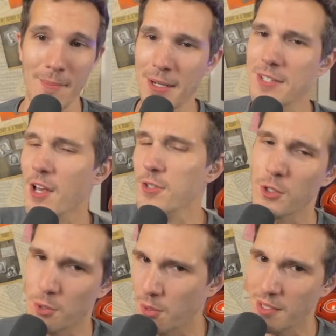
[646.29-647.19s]
But it's also
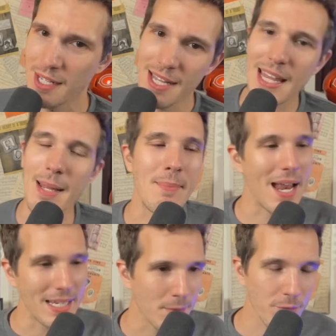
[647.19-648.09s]
cool that Matt
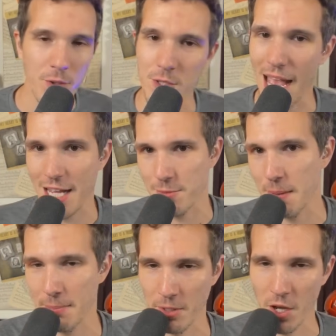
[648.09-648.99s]
Eberflus has
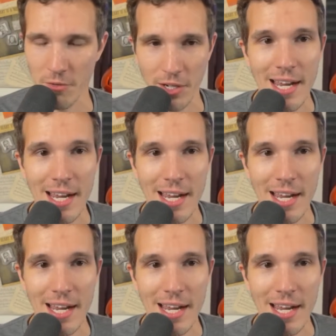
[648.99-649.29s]
people over.